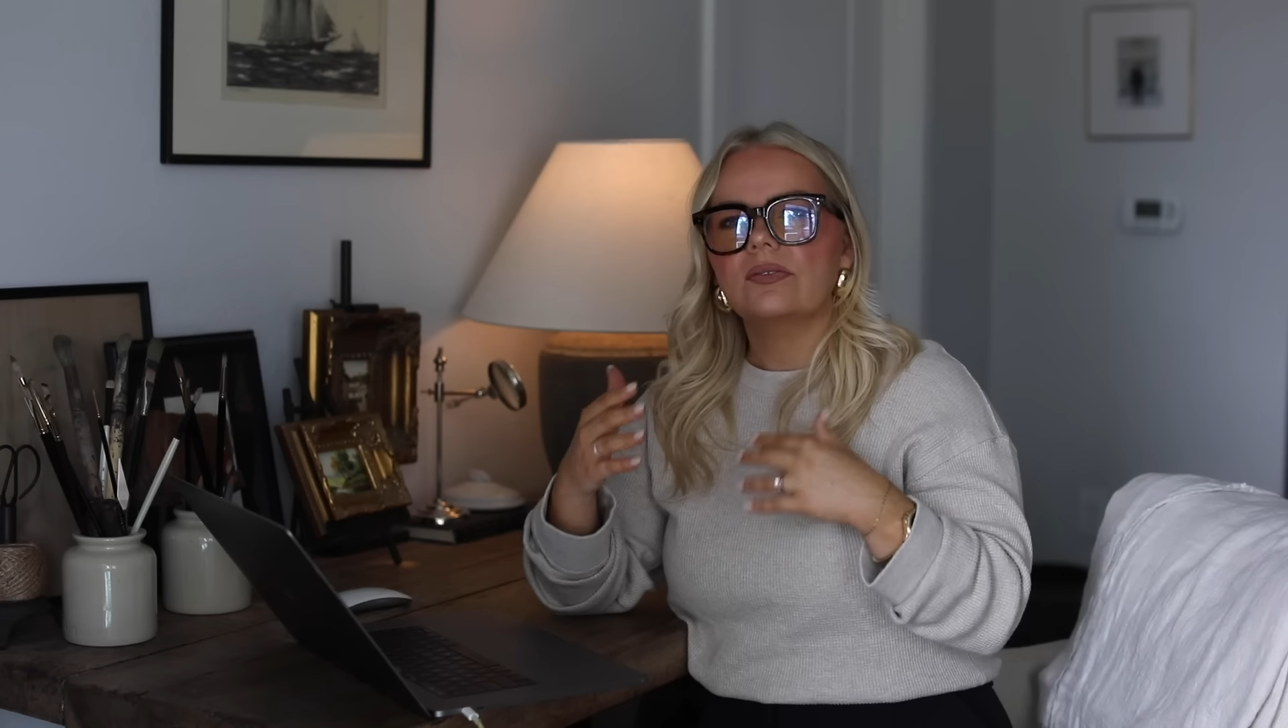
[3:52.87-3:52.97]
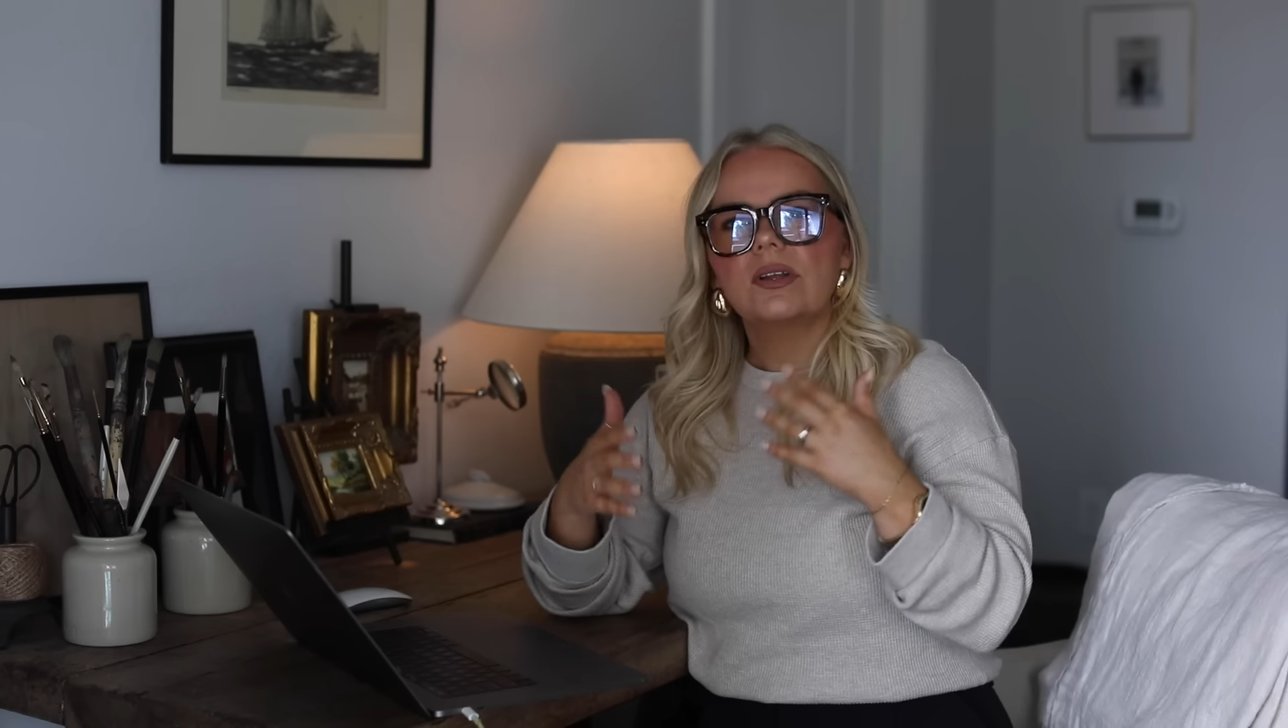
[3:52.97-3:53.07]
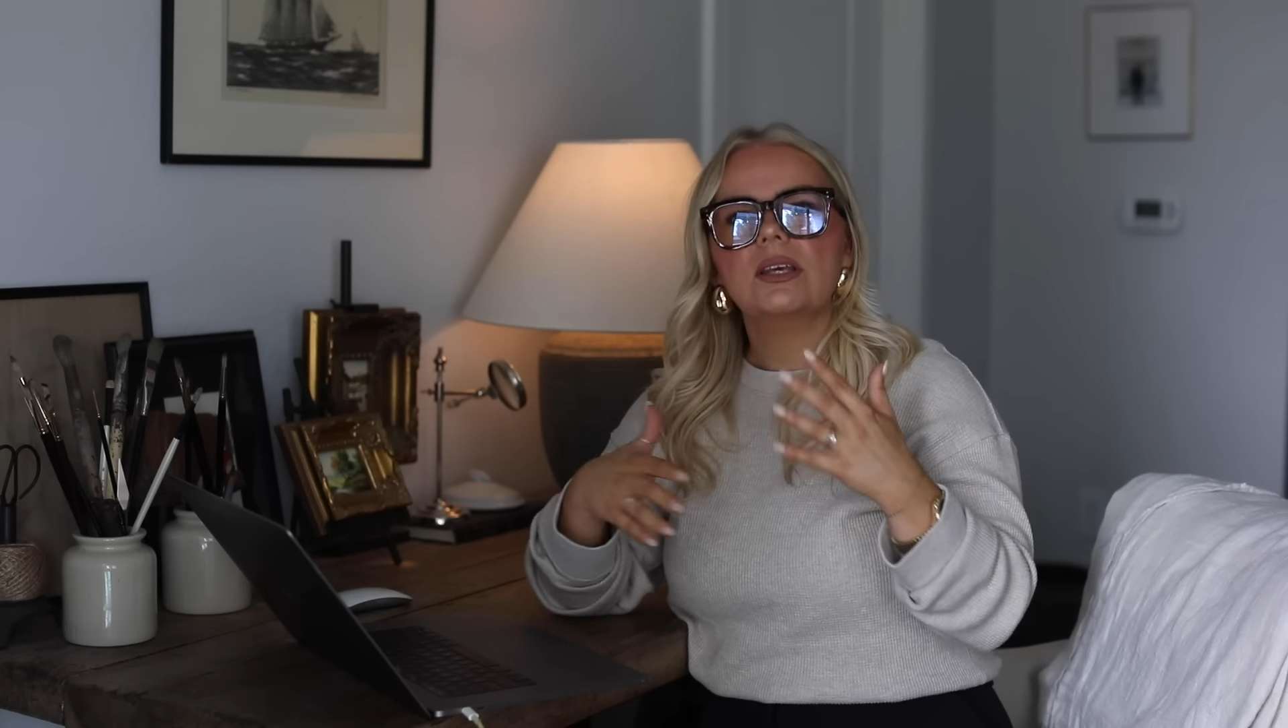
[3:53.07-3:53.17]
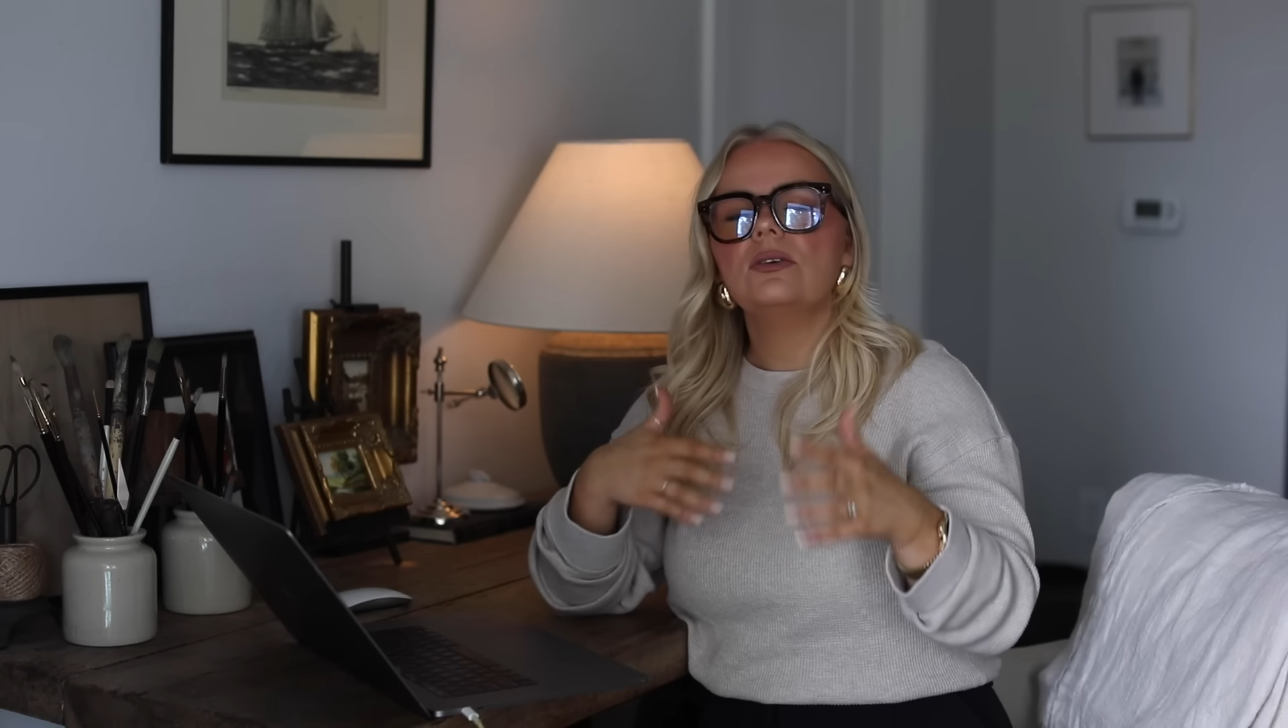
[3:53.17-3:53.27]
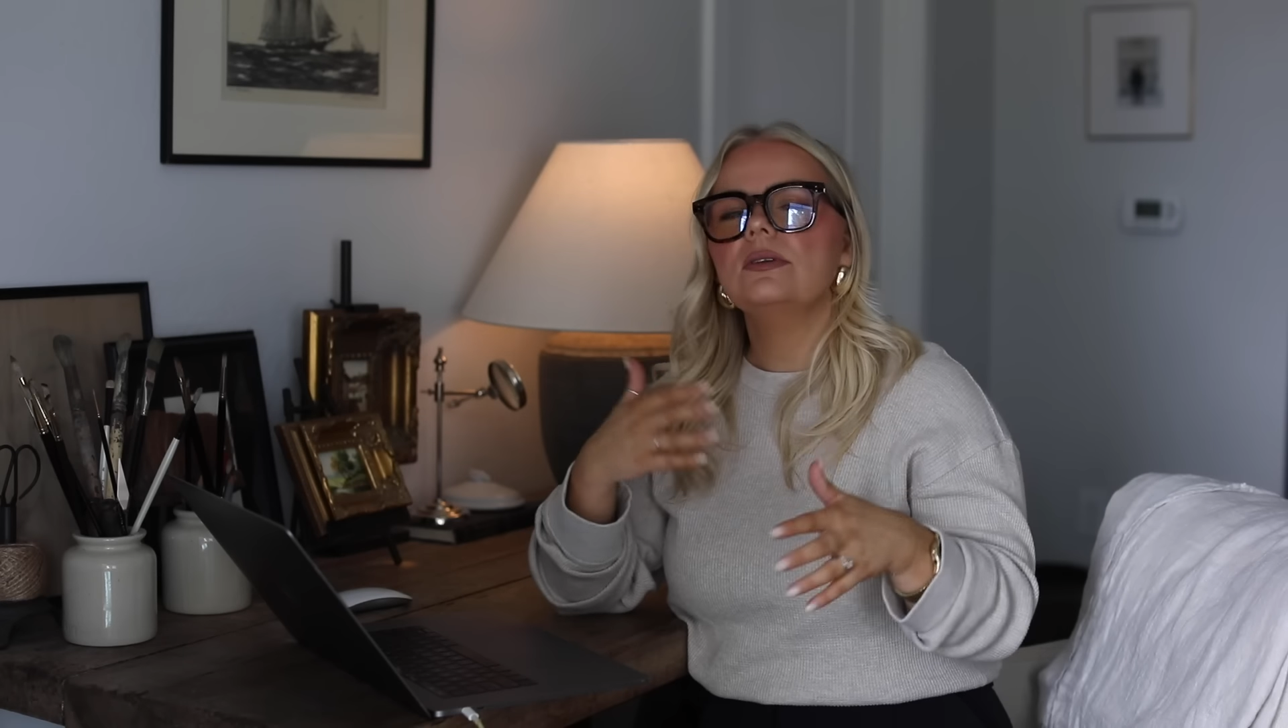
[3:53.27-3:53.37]
I
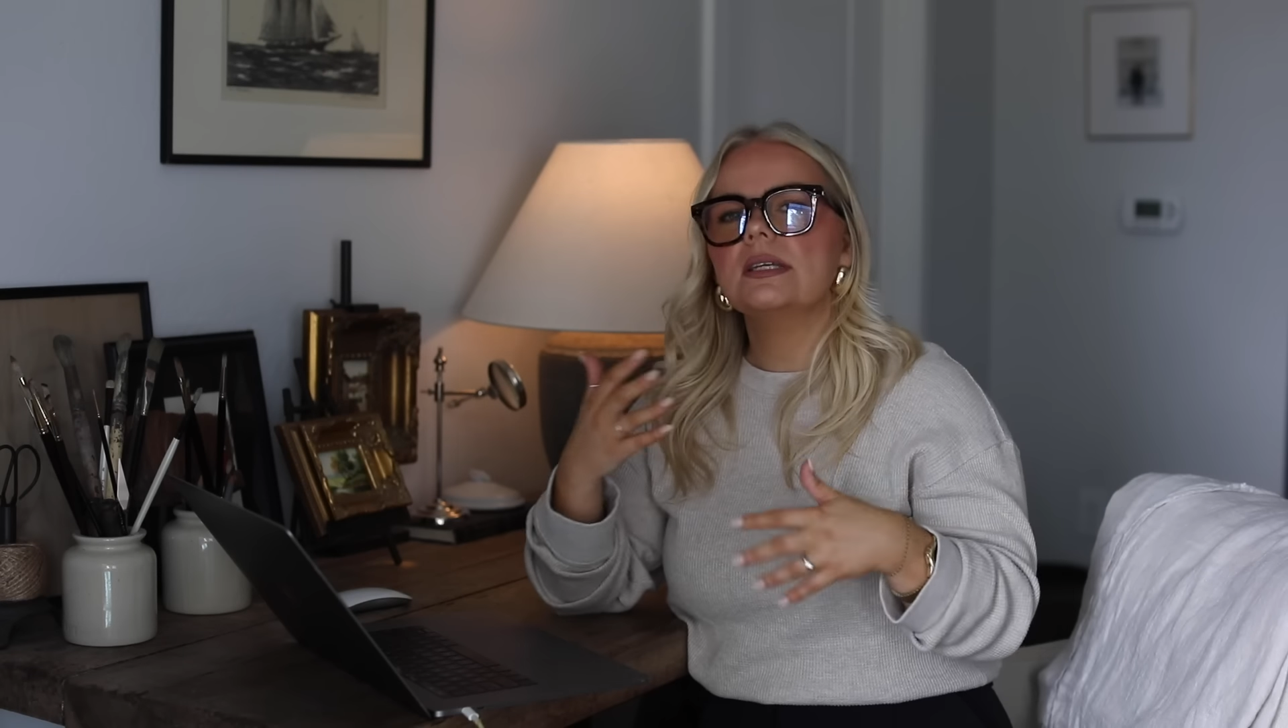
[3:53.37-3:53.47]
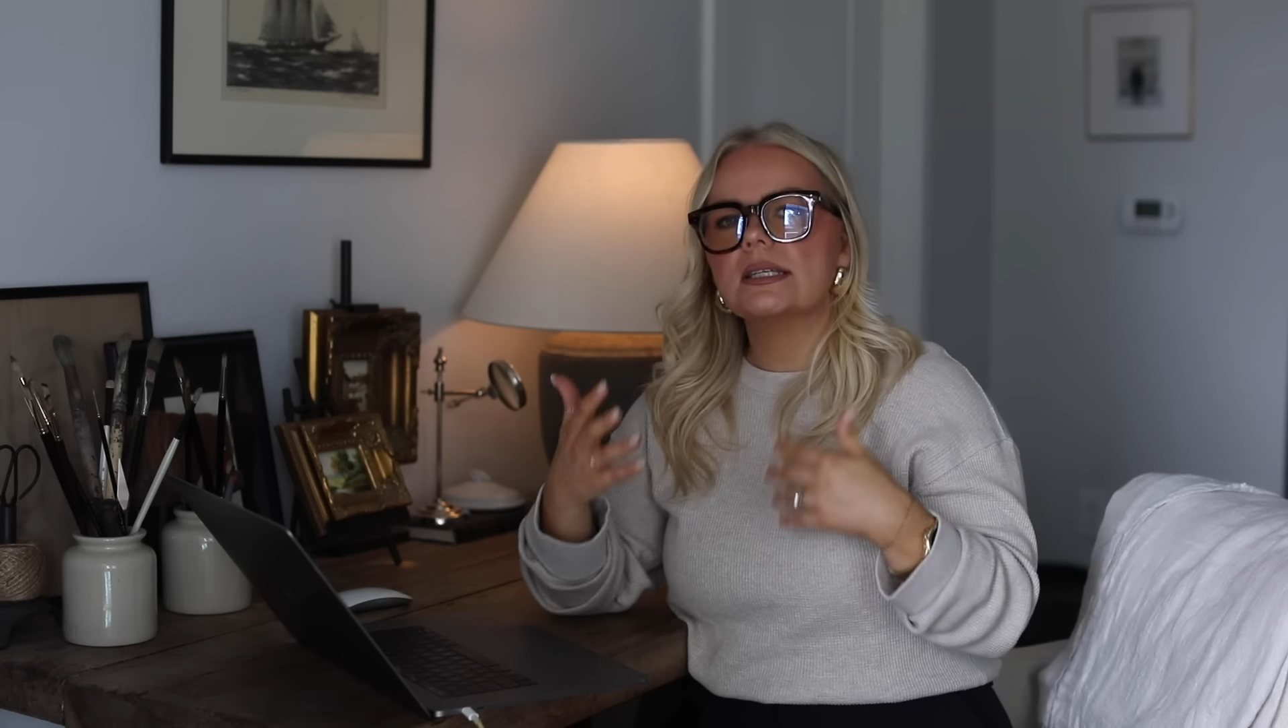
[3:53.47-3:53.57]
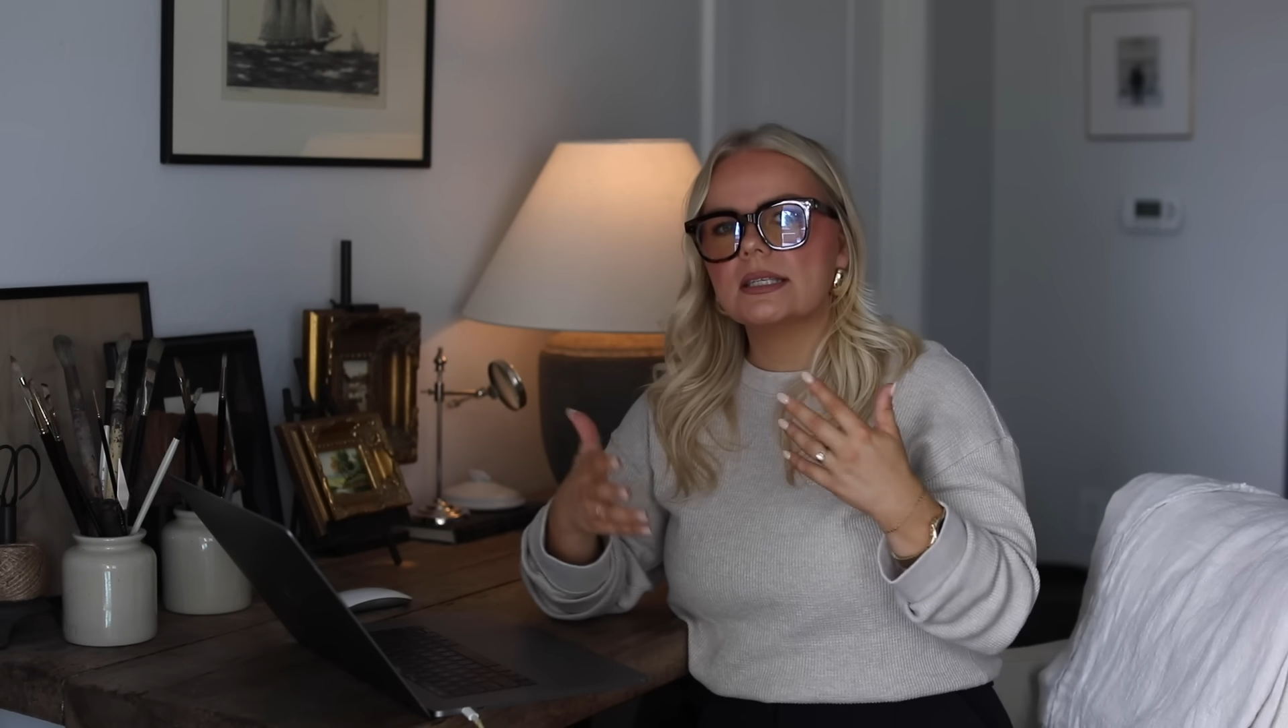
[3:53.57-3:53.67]
feel like you need to